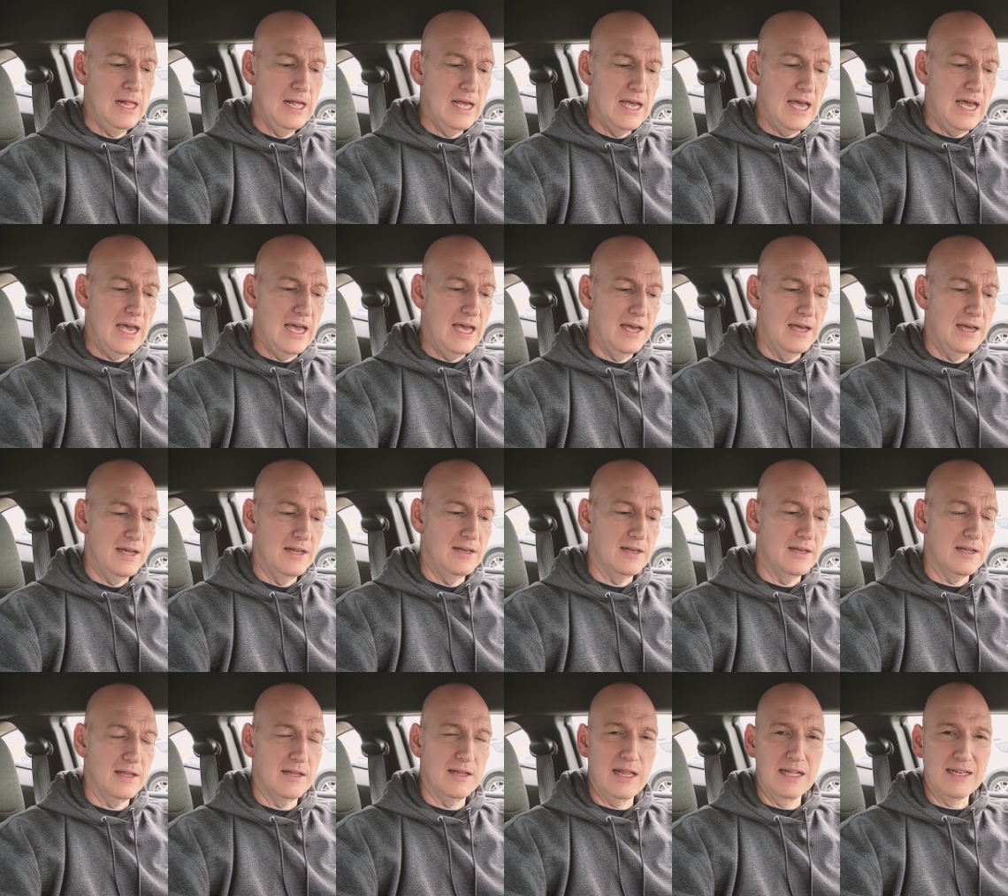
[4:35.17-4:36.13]
and
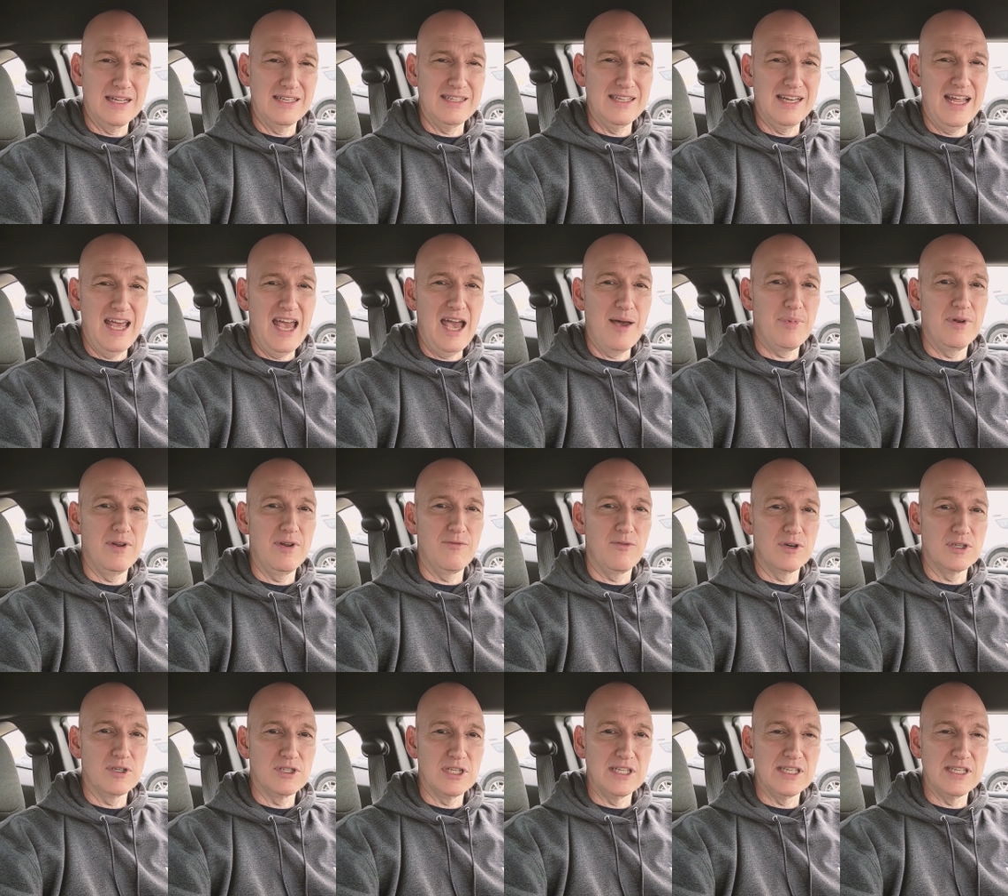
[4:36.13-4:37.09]
that doesn't happen if
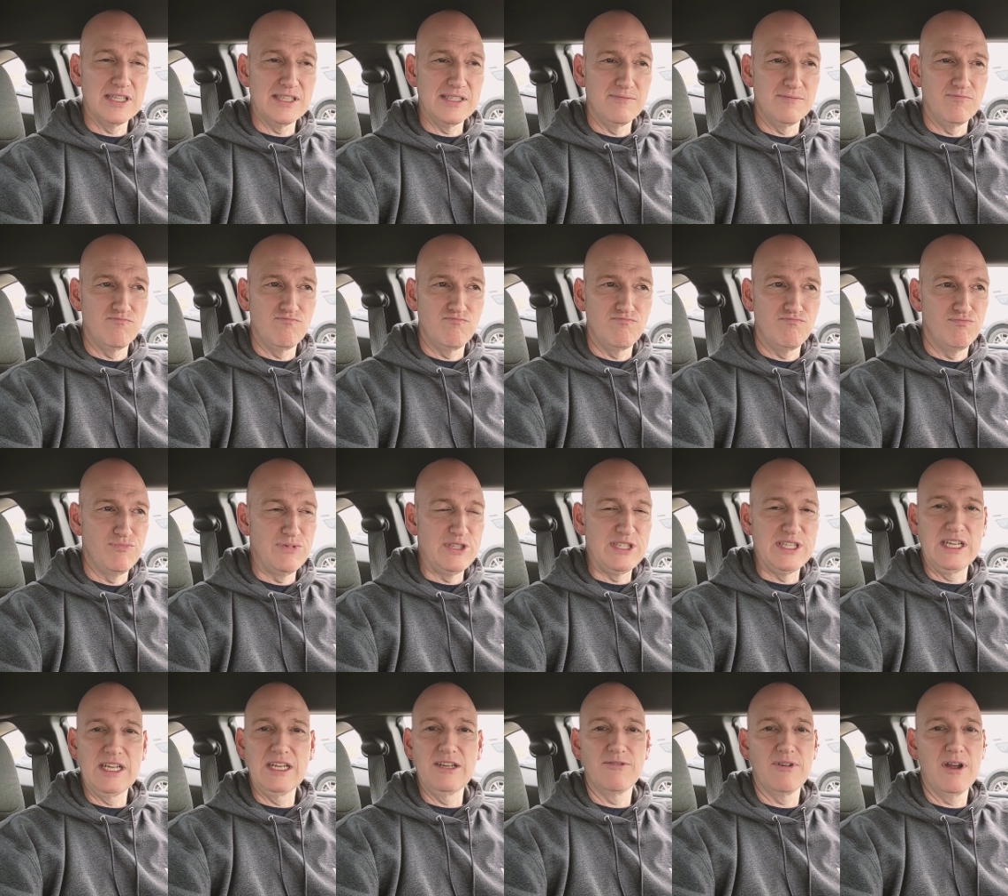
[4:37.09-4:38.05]
we're just
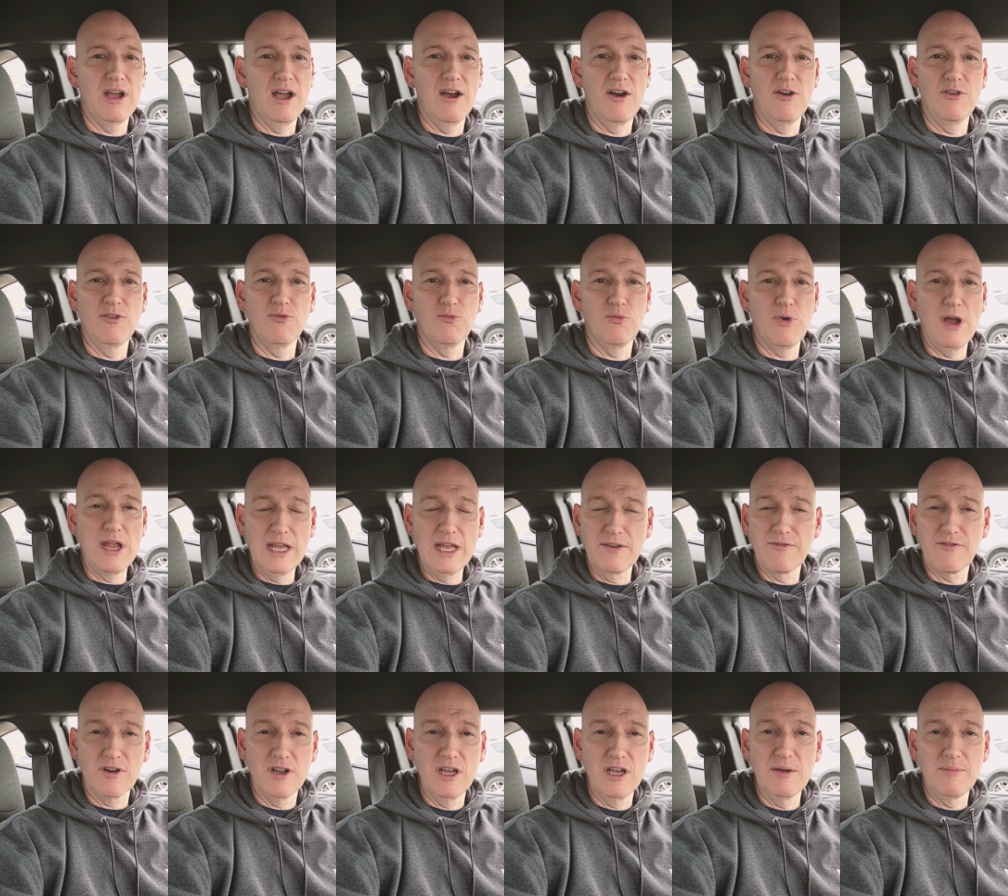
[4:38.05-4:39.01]
sitting around waiting
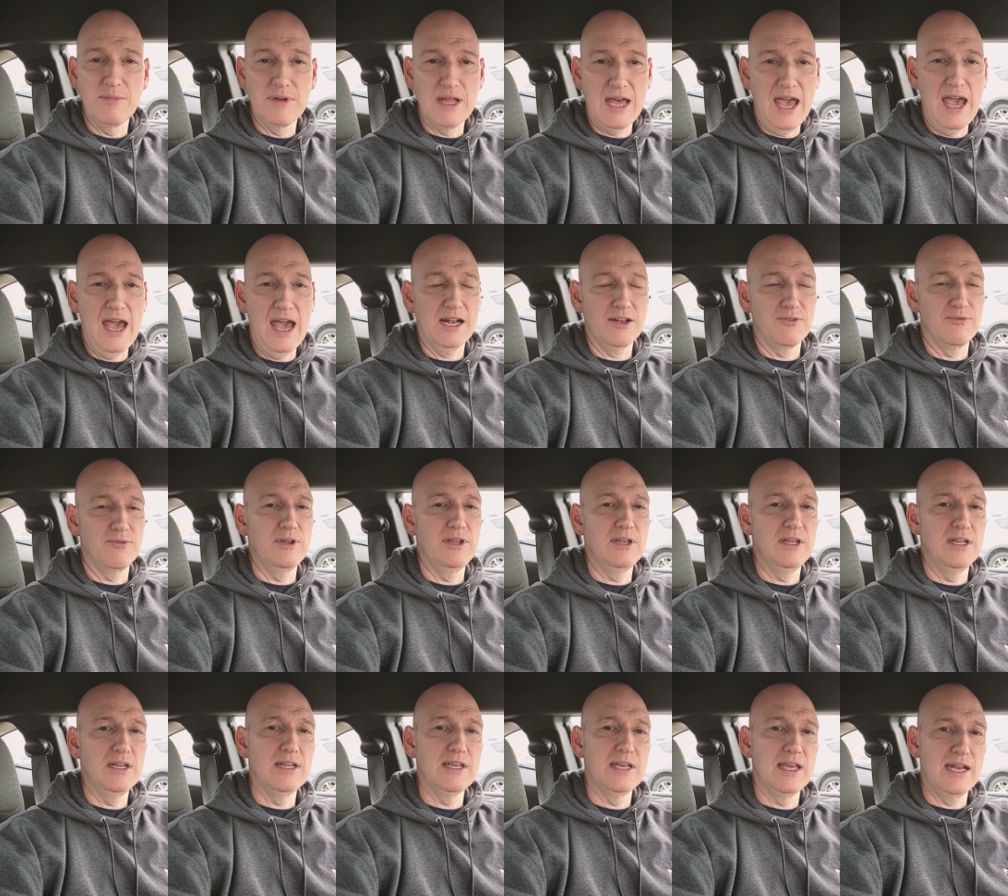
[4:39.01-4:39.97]
for Him to act. We
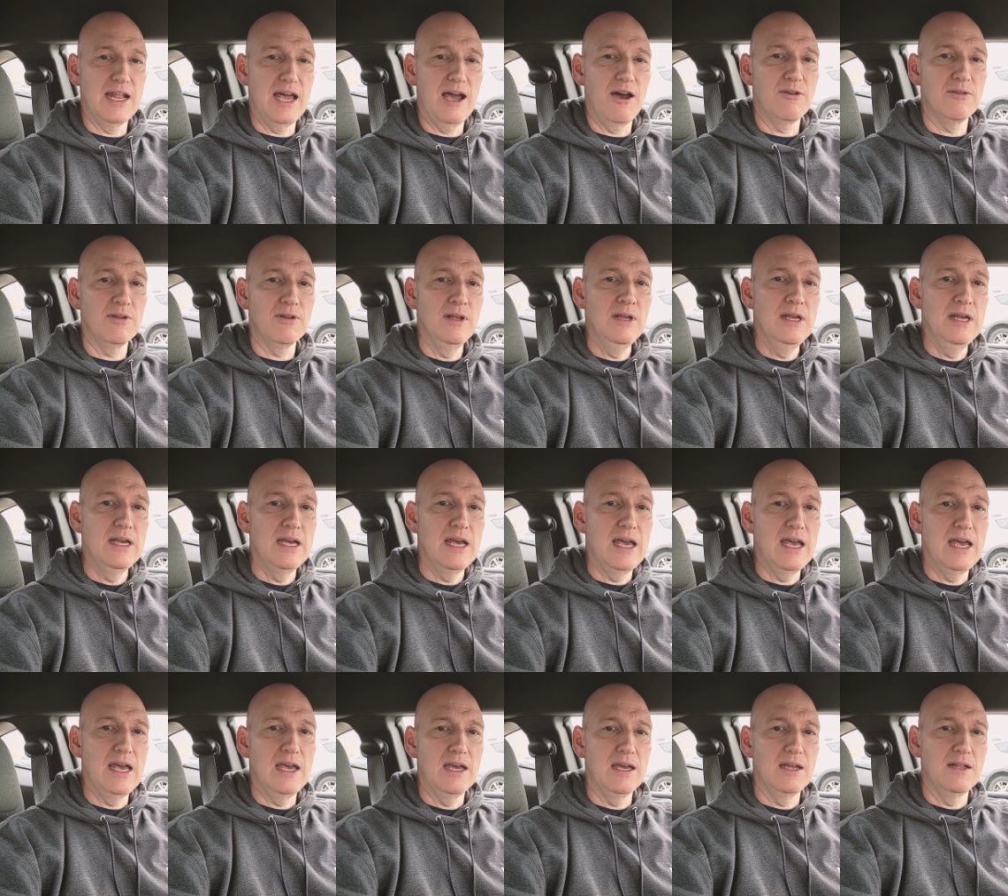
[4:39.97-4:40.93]
need to get out
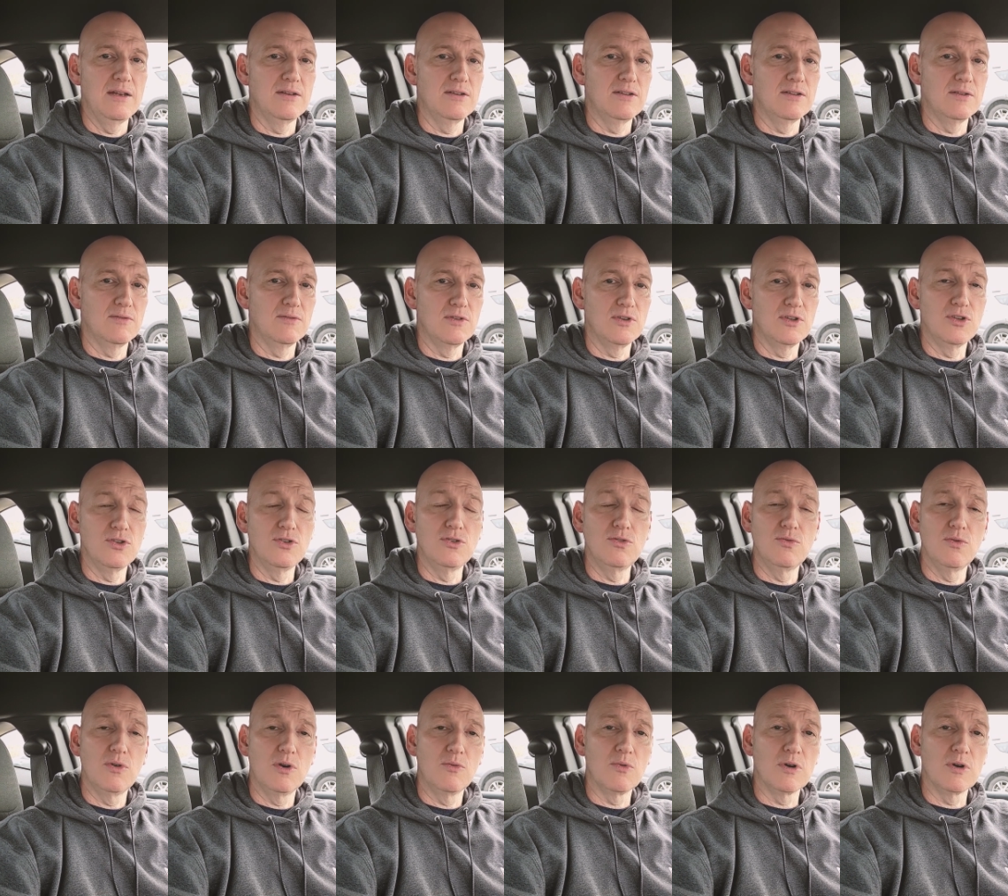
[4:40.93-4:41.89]
and do
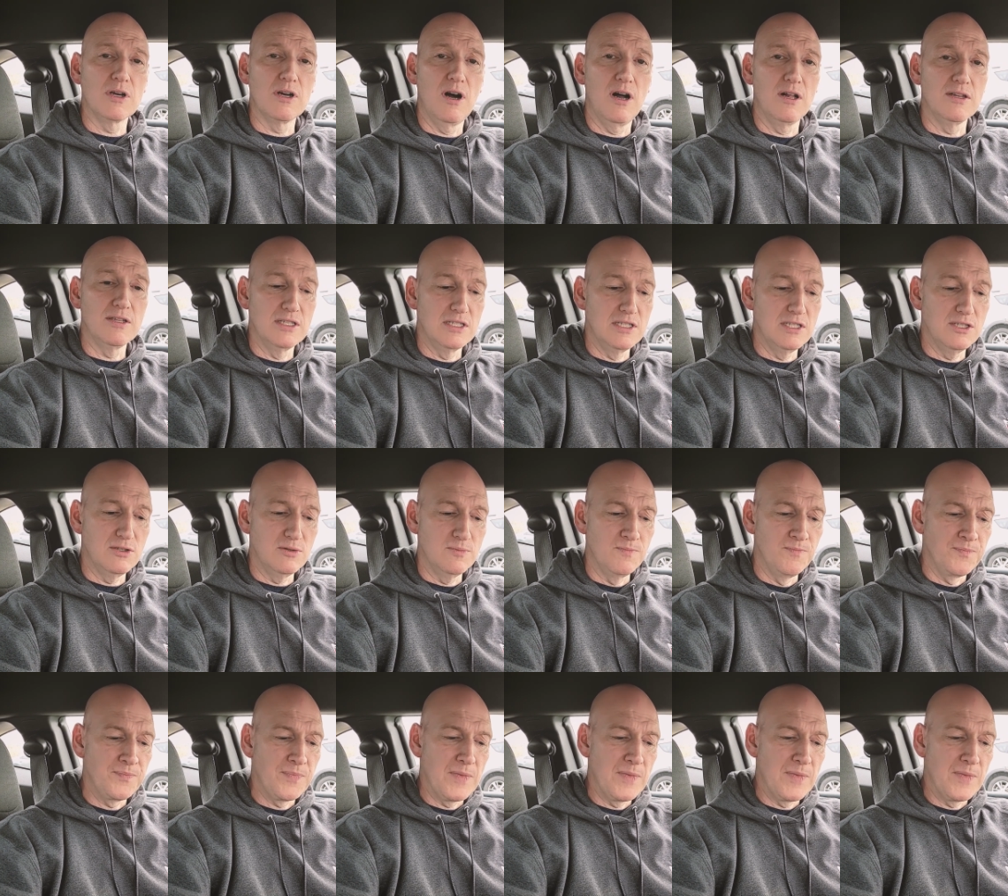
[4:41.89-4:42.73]
what we're called to do.